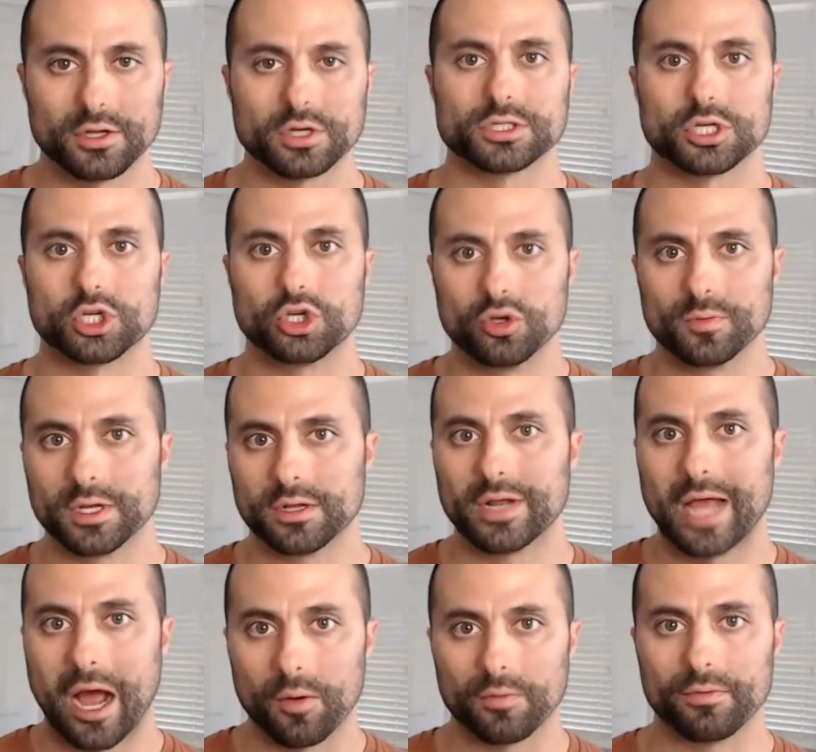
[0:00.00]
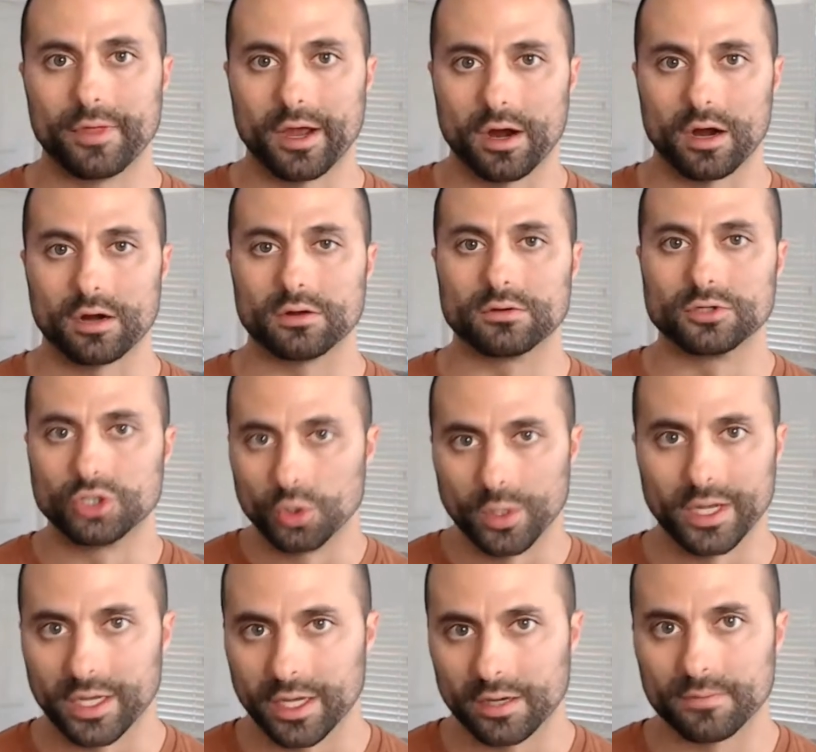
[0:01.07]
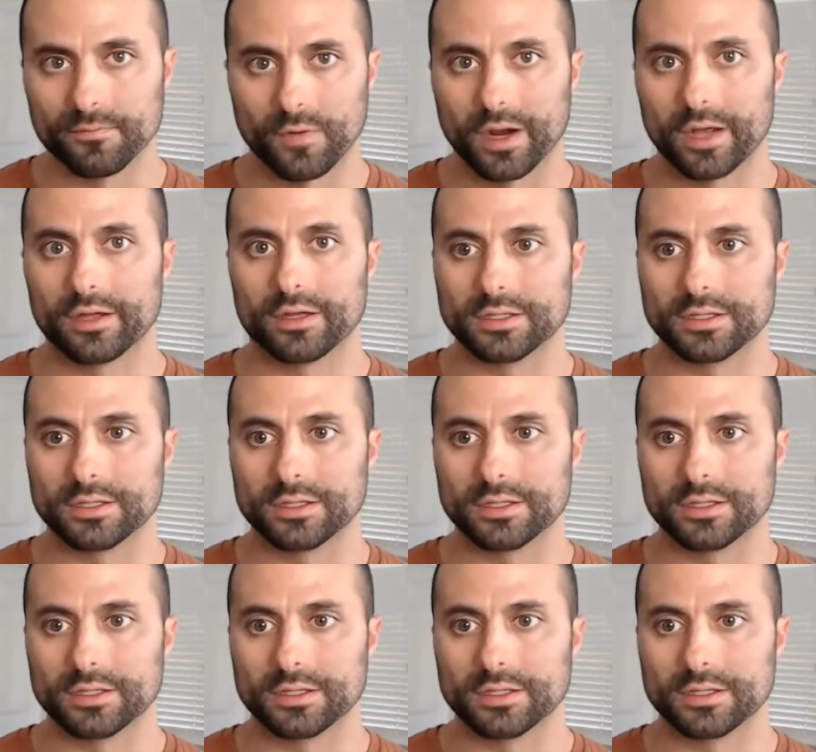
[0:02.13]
there's a human out there doing it, right?